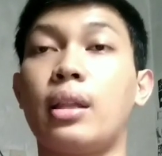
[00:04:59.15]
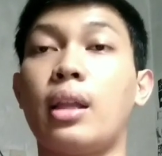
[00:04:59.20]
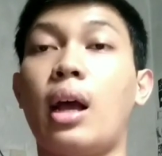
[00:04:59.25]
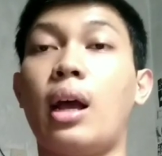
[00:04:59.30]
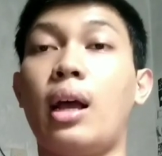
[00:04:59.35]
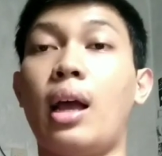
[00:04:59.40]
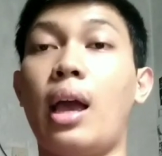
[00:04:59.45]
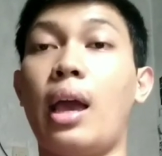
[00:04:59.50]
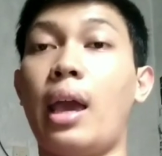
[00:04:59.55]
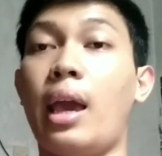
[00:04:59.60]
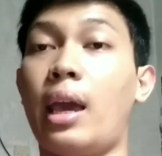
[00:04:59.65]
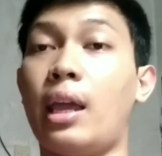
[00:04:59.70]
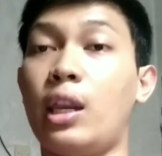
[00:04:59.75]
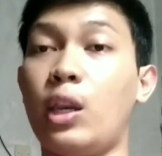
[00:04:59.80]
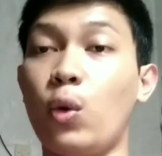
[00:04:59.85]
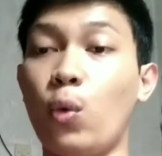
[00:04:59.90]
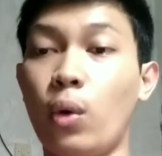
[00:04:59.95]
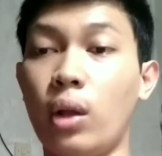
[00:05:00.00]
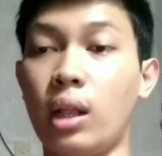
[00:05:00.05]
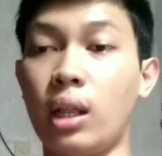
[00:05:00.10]

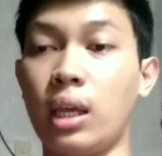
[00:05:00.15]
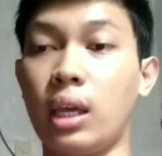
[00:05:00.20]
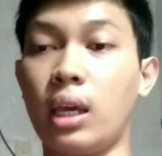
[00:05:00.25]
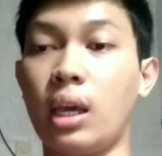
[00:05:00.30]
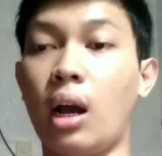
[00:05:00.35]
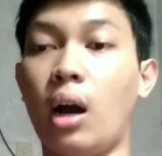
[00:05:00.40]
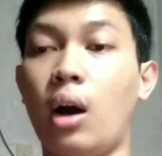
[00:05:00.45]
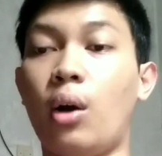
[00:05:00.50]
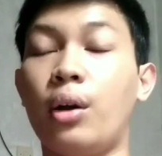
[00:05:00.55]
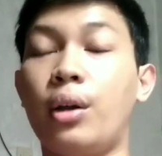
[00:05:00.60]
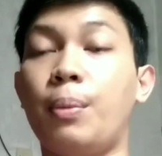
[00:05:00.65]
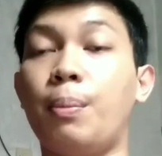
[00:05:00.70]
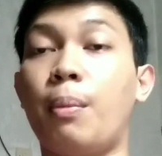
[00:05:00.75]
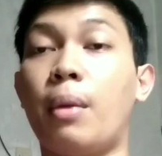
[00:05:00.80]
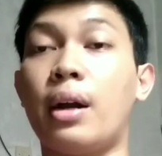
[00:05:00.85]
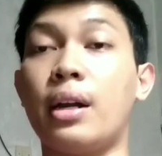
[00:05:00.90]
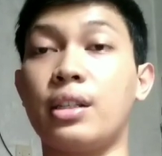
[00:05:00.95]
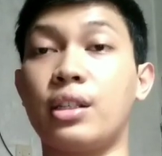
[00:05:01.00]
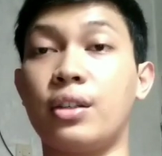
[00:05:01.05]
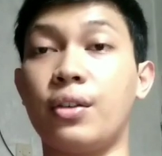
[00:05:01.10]
annually on March
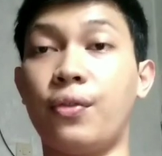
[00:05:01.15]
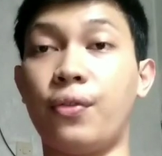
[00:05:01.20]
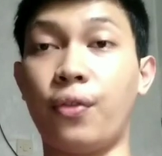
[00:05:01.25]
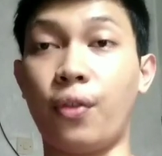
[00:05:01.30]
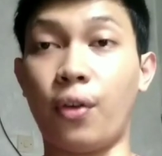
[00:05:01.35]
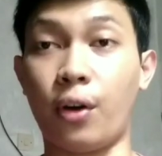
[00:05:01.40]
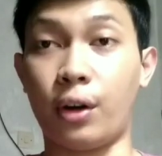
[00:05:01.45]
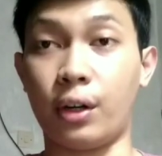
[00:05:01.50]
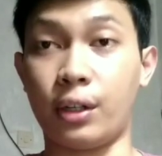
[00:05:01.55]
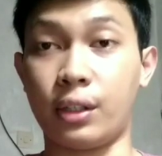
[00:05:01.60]
4th.